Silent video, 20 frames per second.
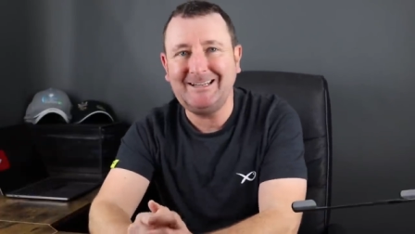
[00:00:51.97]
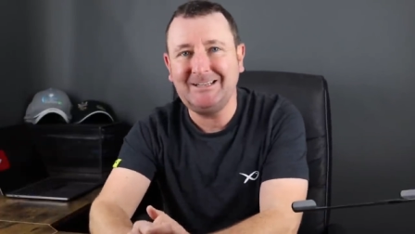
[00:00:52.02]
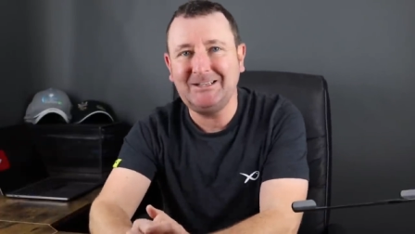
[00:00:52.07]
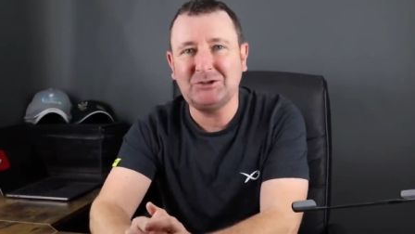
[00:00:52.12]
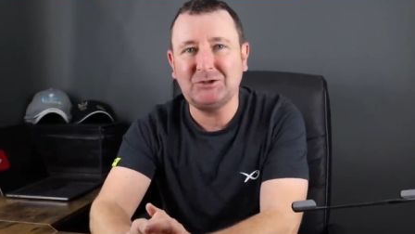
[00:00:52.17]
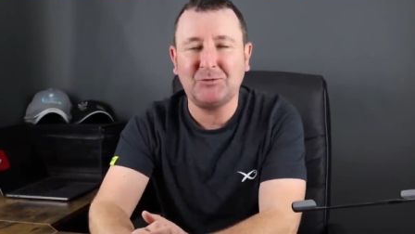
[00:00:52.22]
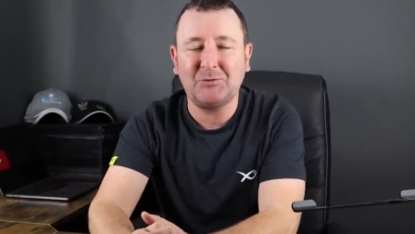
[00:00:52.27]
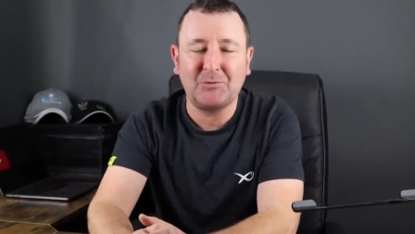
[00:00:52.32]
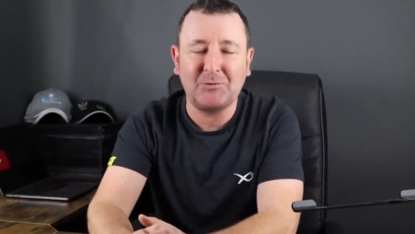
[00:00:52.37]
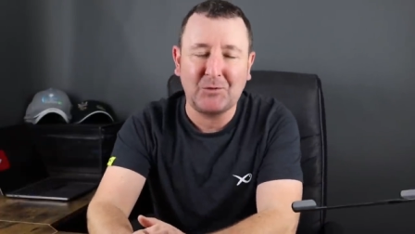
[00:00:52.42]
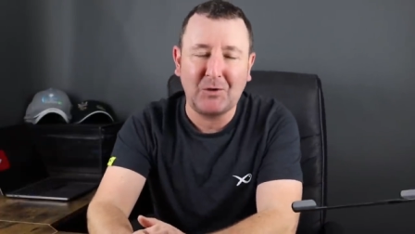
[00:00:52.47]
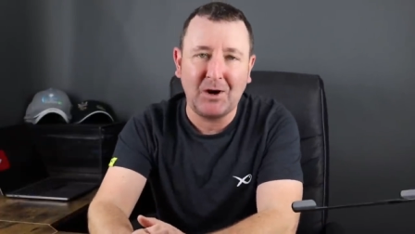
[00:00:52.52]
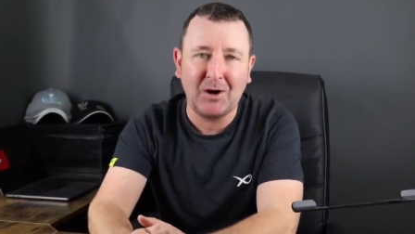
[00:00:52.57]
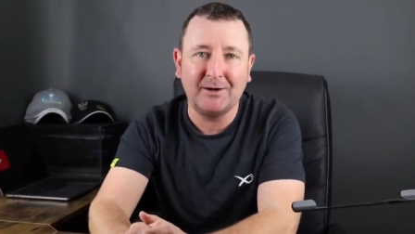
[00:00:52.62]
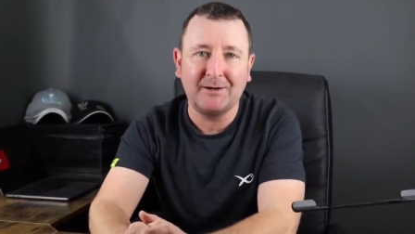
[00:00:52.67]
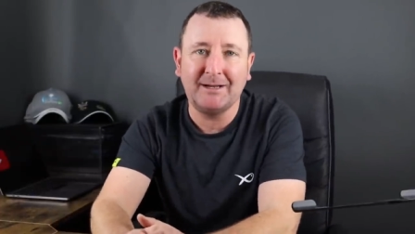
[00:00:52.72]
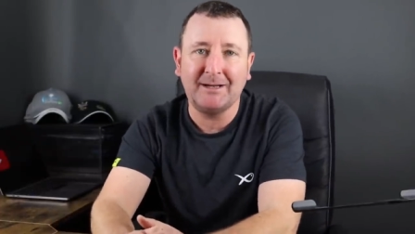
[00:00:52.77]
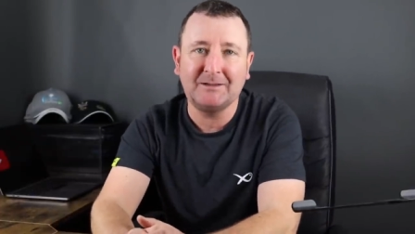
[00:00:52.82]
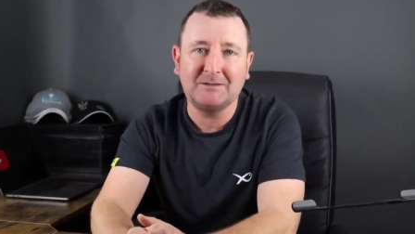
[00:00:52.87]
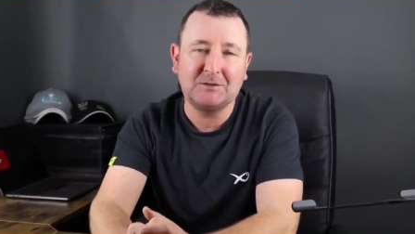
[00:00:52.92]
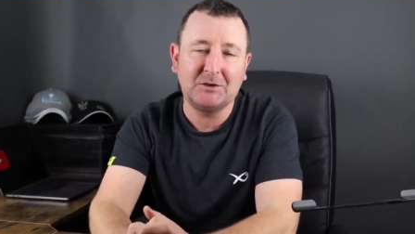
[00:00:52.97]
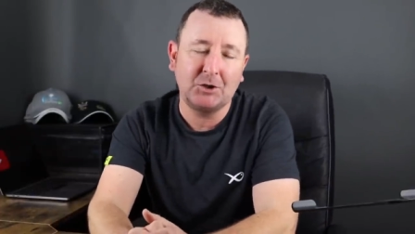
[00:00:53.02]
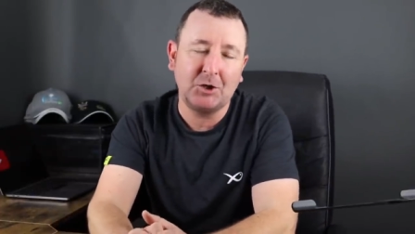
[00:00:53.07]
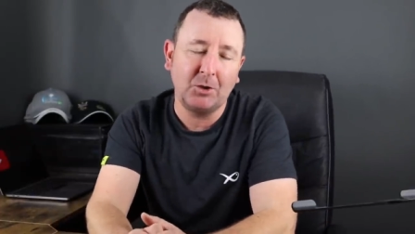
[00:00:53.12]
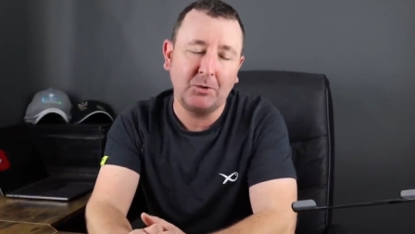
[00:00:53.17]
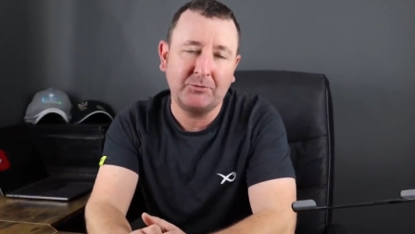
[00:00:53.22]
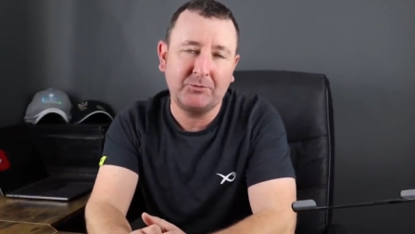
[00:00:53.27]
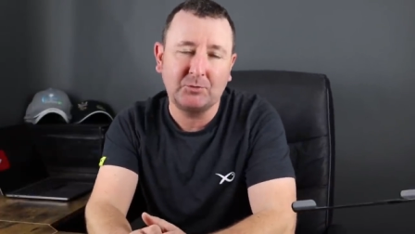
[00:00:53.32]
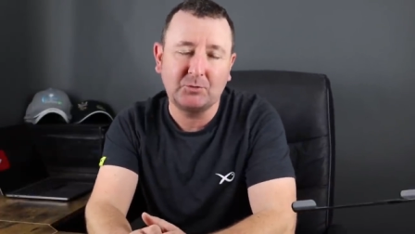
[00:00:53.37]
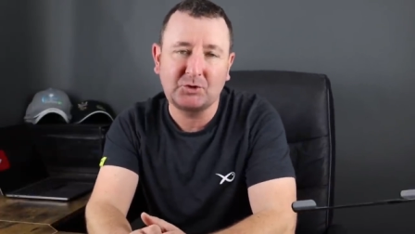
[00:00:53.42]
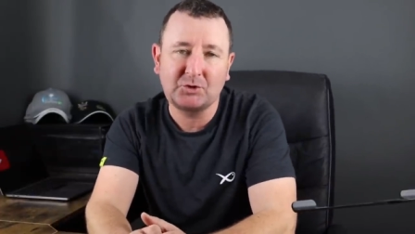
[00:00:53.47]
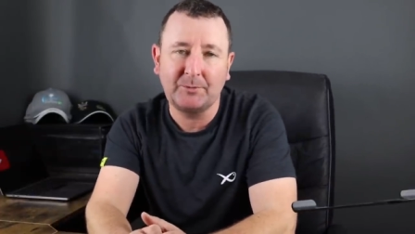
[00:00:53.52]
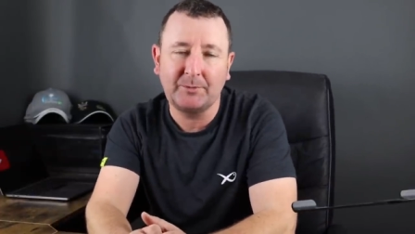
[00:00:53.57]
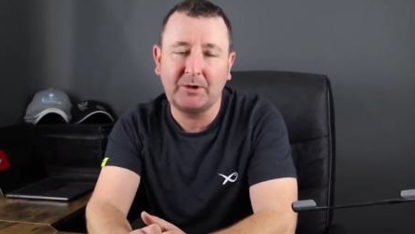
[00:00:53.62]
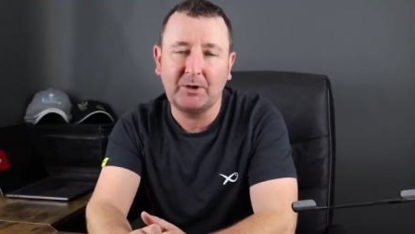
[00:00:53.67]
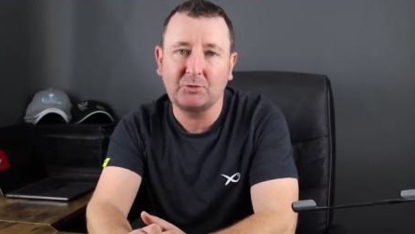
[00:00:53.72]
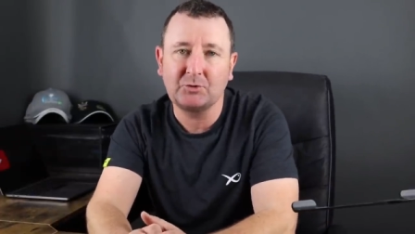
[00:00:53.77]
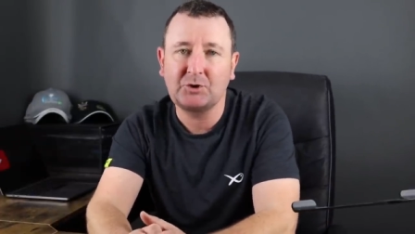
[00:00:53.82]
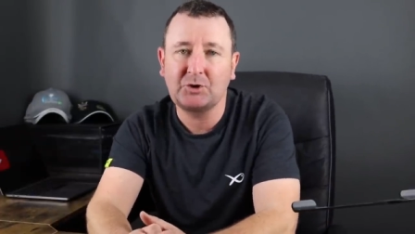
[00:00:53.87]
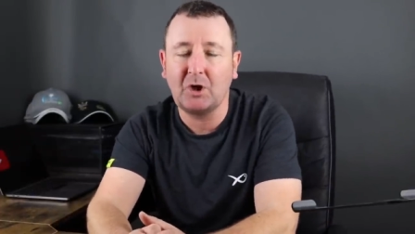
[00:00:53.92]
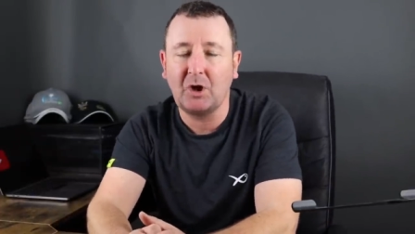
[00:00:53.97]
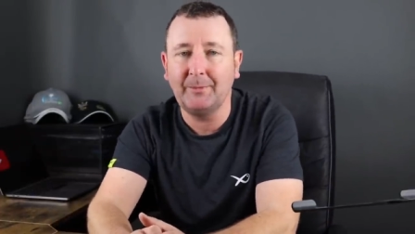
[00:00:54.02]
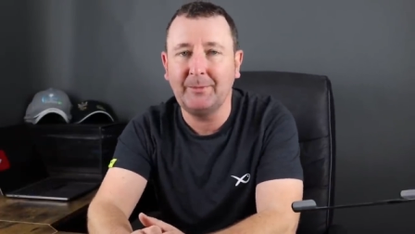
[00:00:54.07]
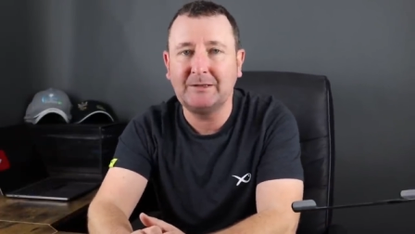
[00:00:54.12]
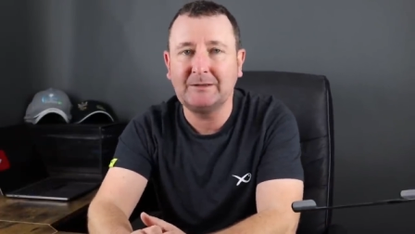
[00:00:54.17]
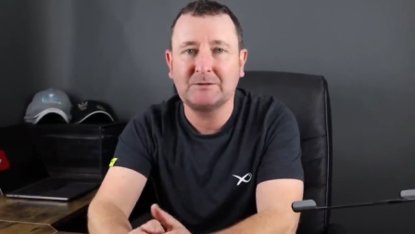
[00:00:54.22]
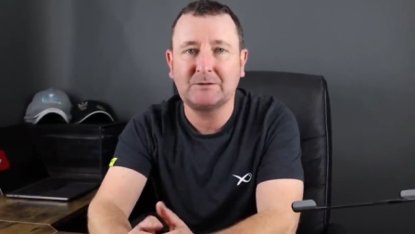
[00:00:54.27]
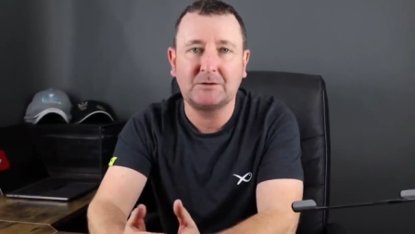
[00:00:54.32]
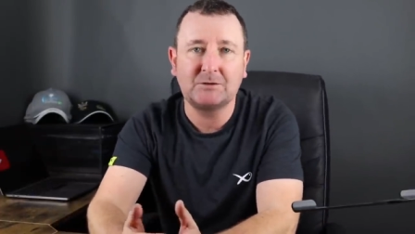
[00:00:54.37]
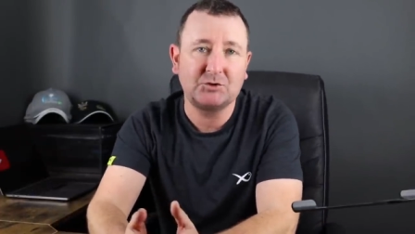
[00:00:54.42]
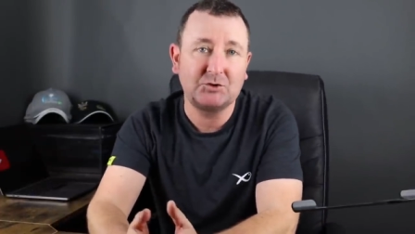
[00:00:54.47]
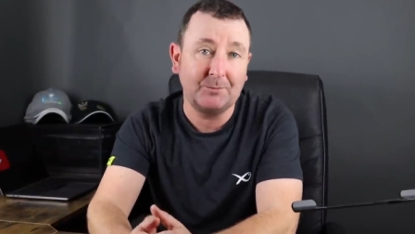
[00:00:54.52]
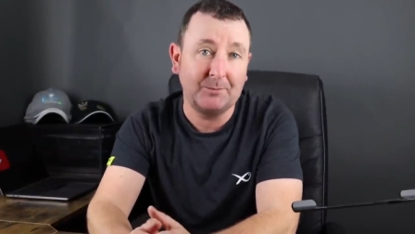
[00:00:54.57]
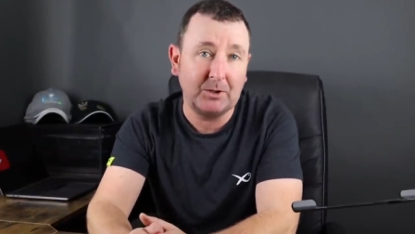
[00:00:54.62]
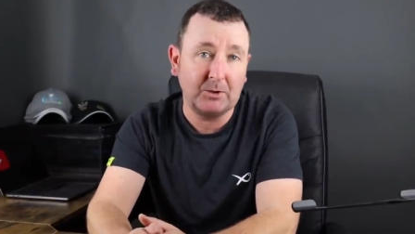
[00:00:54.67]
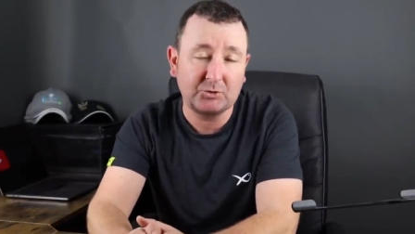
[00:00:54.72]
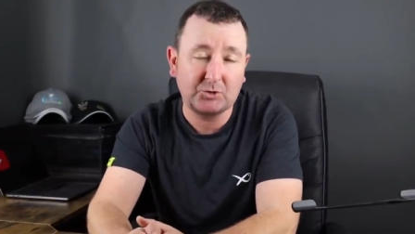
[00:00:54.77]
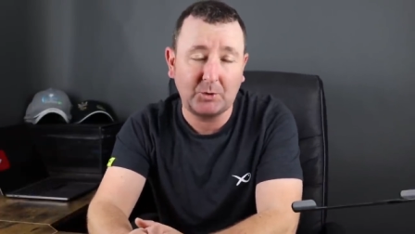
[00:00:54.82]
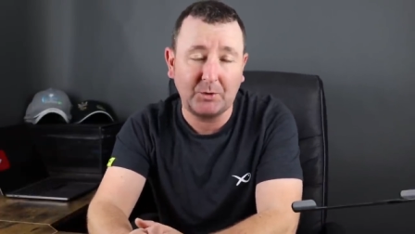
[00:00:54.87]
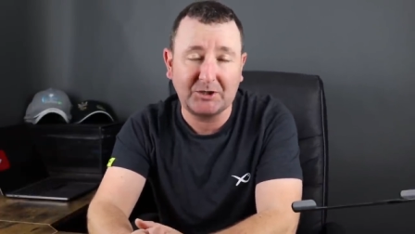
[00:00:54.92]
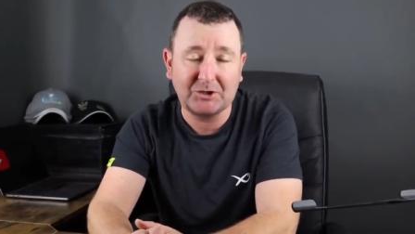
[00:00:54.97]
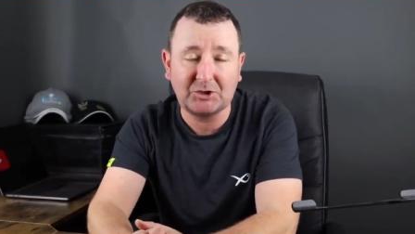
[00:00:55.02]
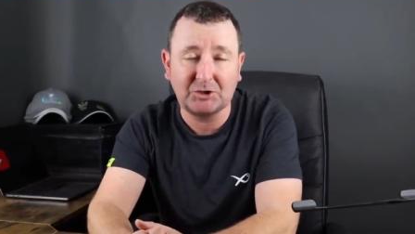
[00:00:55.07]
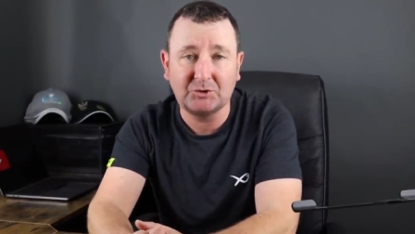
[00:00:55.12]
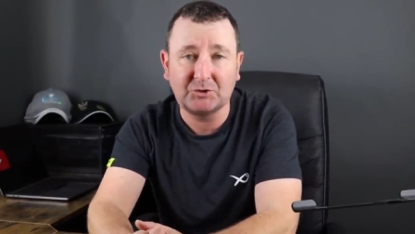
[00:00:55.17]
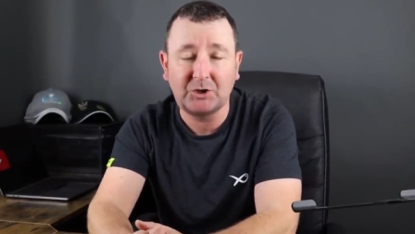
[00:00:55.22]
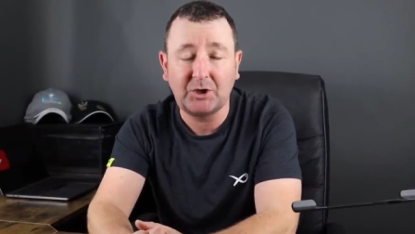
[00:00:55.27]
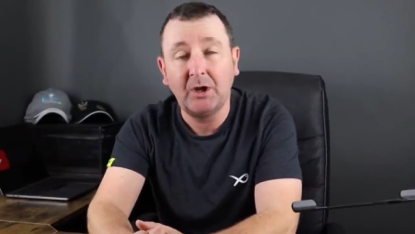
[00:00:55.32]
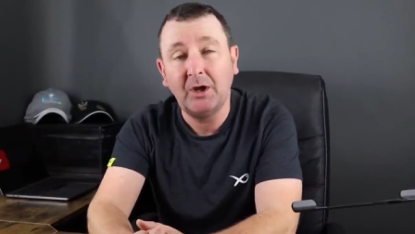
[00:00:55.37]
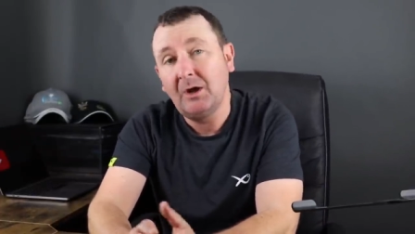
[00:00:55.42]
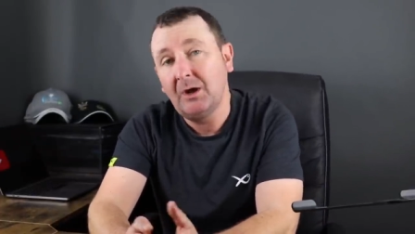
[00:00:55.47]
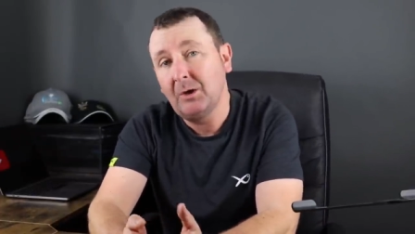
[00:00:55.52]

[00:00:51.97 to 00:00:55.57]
each Friday to go through some of those comments, some of those questions,